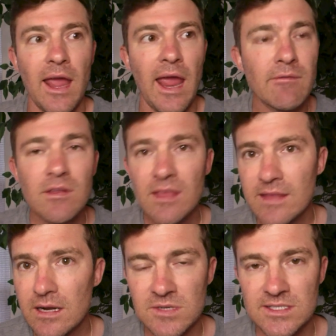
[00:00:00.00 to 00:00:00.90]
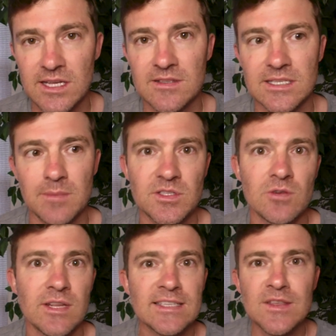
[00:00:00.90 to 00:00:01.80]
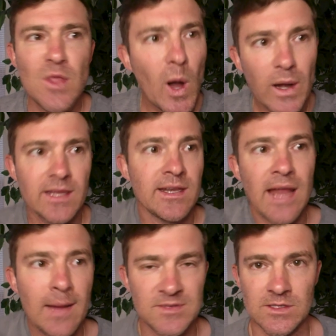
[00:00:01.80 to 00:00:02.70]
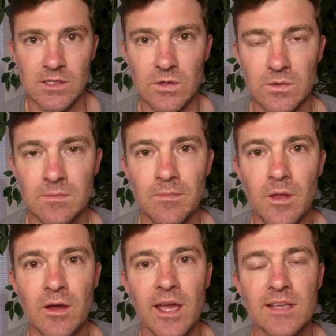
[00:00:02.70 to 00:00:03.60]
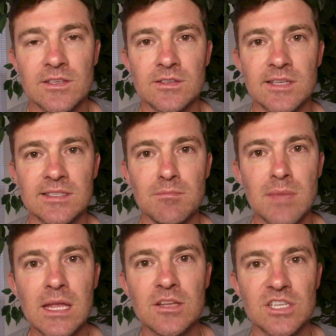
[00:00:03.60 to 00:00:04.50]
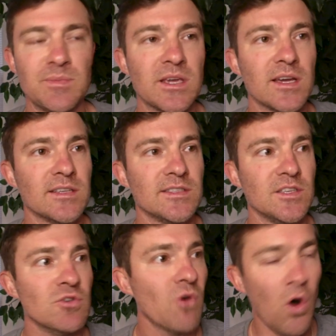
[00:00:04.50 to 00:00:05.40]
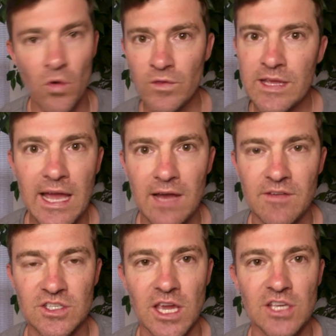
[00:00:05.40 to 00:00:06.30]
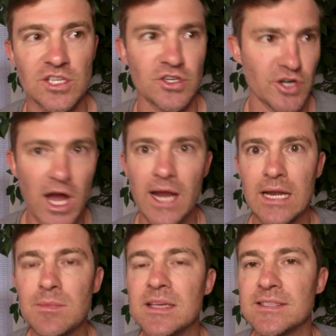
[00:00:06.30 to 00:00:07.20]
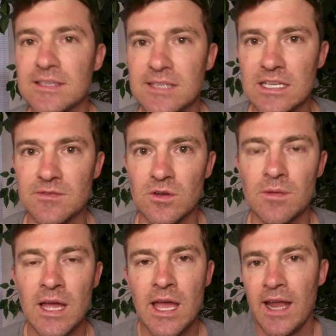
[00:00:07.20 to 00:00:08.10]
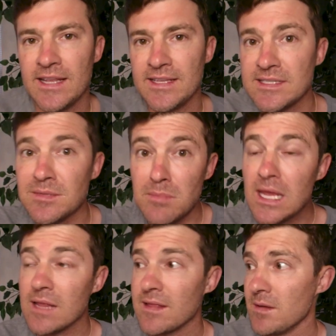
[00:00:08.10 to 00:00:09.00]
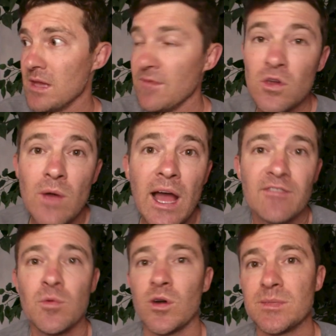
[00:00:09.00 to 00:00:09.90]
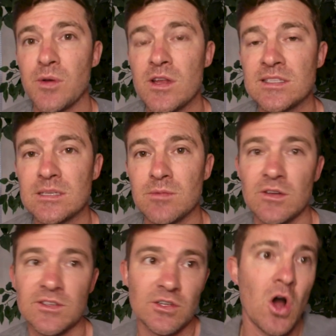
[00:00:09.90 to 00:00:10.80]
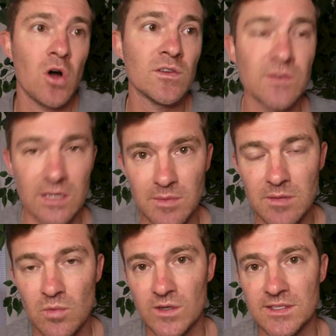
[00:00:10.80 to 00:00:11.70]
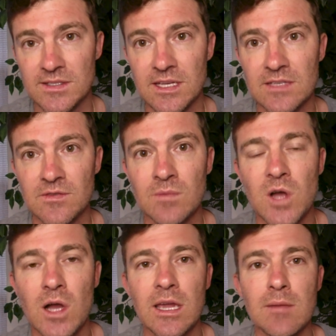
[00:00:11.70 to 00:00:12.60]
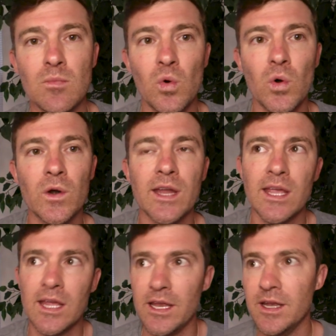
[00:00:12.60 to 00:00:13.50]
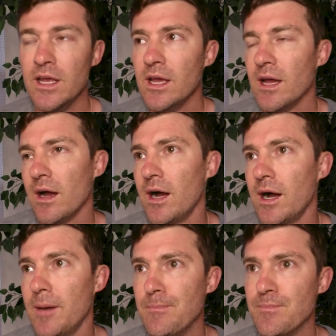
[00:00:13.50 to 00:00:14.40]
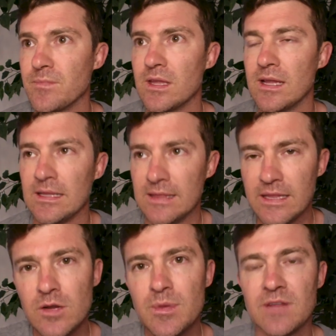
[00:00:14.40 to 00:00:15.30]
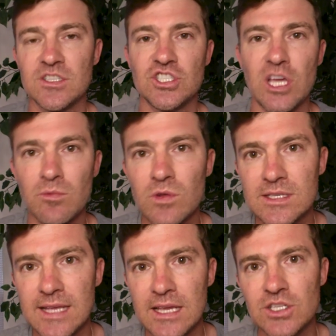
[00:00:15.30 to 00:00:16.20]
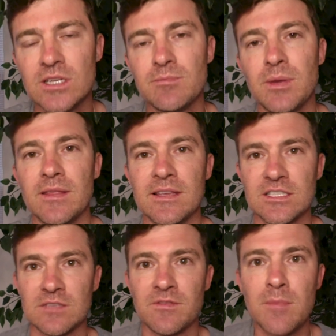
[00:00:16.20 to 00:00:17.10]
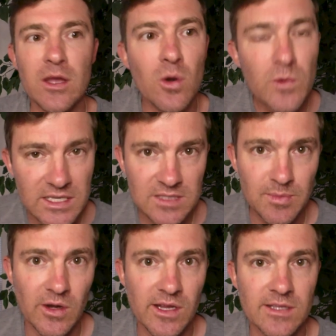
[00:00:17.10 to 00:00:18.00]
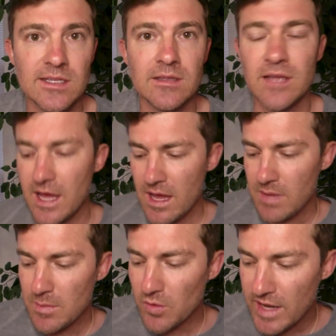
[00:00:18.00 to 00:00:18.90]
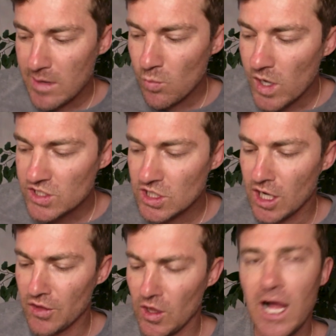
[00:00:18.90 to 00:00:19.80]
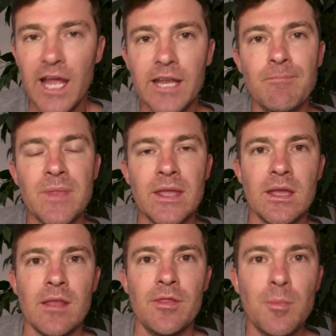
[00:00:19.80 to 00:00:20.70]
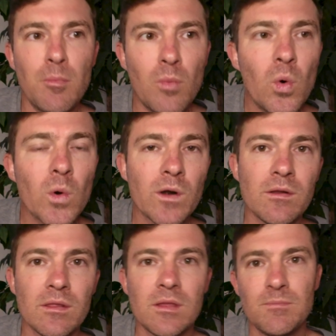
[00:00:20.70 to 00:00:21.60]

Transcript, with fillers: everything that I'm going to say on this episode is not an absolute. Okay. So it doesn't mean just because you only have education, you're not going to be successful. And it doesn't mean that if you have more experience than someone else, you're also going to be more successful. I'm talking more in um, a little bit of a generalization, but this is from my own experience and people that I'm watching online. The more that